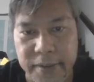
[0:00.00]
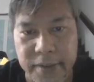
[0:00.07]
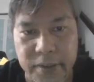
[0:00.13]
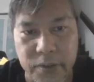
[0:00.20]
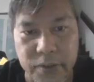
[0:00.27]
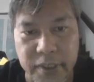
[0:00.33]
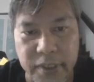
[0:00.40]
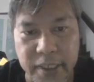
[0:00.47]

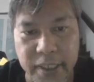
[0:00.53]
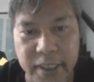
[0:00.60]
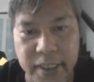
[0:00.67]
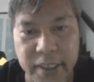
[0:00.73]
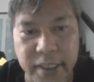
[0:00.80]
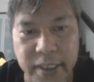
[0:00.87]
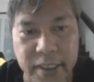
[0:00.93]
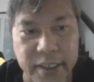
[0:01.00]

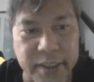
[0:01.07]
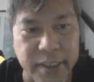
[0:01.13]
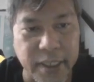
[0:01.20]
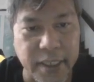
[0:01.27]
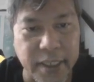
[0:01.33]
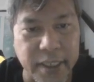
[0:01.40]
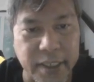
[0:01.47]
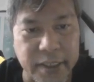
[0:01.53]
Okay, and
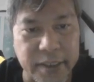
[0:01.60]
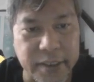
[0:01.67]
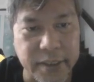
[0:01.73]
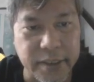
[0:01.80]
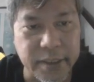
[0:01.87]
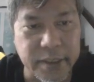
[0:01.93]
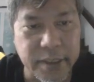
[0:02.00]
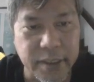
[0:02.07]
then
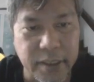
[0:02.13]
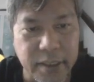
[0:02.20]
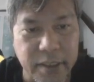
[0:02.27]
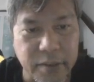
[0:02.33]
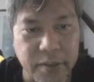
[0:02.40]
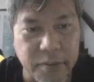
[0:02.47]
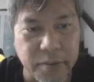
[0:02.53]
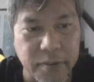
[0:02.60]

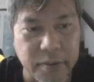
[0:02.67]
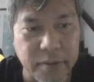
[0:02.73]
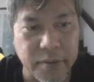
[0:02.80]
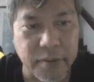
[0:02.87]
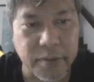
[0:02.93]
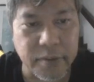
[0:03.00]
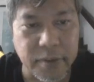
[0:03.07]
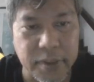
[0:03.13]

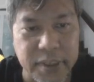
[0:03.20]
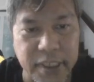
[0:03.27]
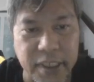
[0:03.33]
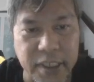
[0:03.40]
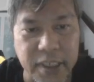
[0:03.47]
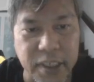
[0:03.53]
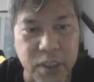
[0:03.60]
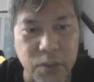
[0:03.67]

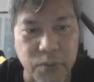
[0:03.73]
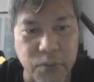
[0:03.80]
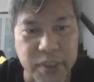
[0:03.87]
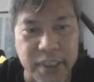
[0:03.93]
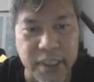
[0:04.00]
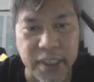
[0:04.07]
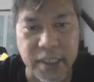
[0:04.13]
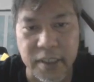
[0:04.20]
single
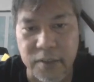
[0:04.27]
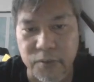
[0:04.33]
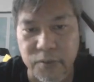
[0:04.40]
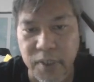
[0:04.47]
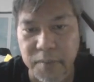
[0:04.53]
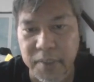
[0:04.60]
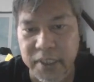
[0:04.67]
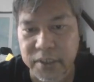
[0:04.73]
equity
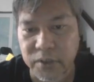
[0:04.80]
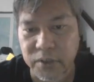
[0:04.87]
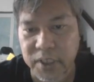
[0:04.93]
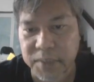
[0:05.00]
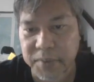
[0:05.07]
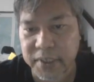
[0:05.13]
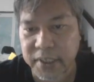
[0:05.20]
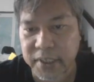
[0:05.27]
requirement is not
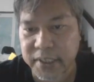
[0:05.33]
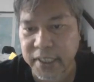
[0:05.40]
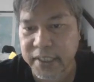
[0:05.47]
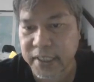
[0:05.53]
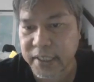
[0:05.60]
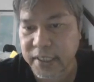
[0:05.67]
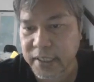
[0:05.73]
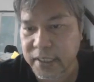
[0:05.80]
explicitly
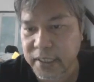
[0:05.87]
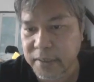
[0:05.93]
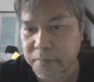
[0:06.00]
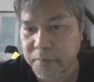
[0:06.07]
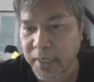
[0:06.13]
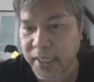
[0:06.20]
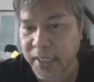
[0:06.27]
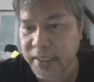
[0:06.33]
stated,
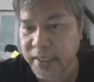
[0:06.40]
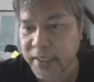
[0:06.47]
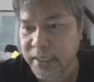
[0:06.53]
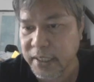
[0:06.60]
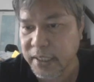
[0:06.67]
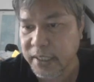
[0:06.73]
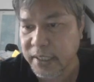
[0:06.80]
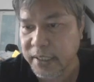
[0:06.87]
but
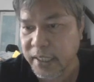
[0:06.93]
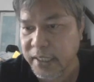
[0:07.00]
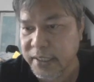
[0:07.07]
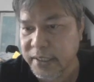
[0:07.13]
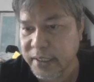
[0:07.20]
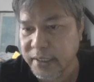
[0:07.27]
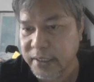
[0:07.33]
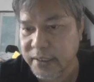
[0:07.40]
there is
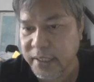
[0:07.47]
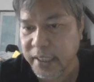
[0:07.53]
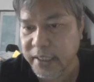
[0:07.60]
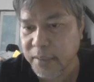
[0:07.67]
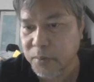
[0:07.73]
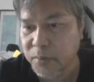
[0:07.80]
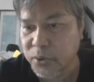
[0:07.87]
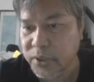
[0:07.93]
saying
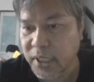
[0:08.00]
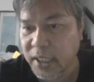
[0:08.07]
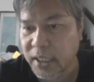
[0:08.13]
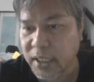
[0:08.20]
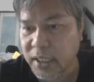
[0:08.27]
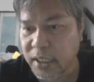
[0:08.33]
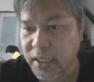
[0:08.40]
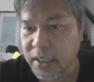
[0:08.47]
that Bursa
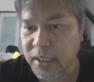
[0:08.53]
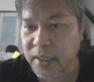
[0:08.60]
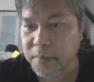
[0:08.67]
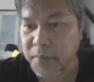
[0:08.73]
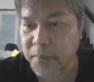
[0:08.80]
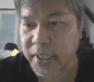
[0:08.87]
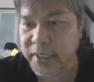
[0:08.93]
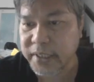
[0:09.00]

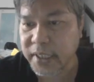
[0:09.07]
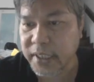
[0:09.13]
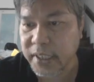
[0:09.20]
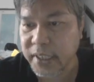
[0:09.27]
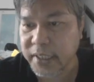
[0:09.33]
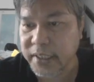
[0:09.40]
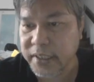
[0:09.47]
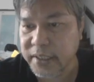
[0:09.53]
Malaysia
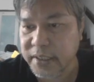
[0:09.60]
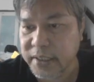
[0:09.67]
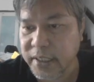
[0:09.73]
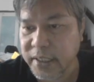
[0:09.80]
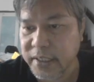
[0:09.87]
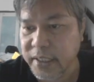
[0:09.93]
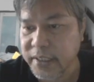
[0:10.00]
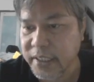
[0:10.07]

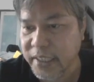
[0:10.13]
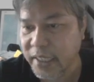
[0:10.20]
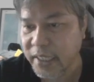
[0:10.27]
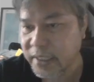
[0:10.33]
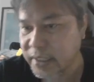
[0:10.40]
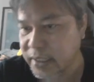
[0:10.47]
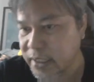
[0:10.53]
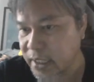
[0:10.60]

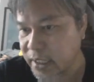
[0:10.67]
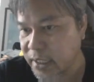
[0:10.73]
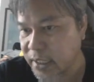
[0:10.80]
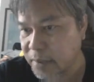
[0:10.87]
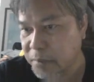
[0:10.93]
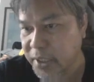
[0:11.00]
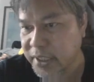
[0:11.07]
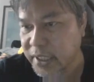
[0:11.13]
necessitates
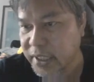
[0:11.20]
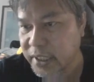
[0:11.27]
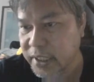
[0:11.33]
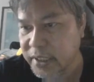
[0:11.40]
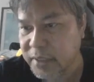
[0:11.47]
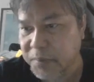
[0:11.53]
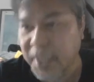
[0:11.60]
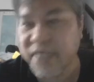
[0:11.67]
meeting
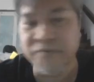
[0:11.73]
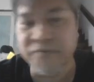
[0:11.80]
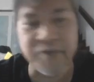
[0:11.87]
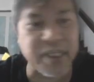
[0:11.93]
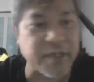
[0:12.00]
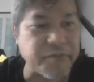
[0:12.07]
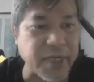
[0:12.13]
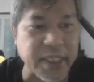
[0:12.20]
specific
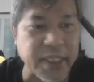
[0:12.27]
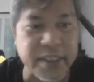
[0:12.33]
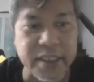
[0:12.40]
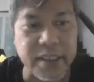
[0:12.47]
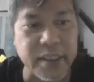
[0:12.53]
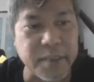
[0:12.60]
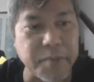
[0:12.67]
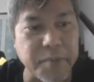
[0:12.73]

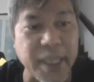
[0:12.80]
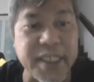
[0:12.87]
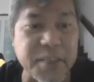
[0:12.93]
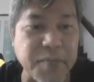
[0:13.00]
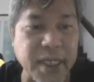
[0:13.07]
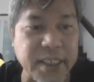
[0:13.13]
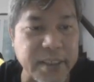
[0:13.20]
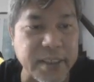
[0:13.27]
financial
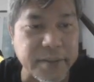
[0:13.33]
benchmark.